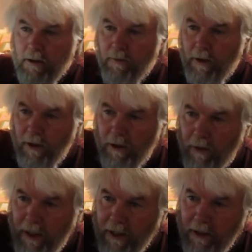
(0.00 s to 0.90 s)
So we're going to
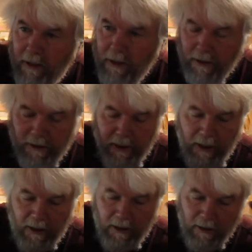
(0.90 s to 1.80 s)
go ahead and
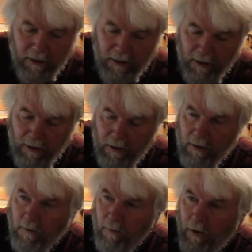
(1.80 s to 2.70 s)
take
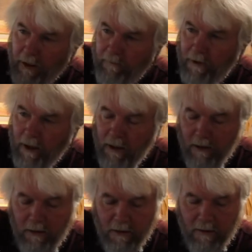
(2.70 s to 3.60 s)
one of
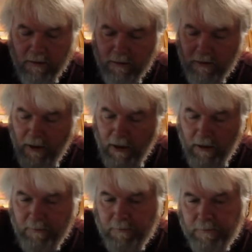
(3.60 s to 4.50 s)
the,
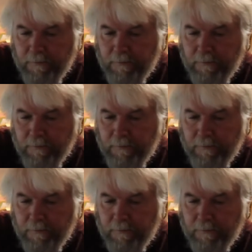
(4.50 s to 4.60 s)
I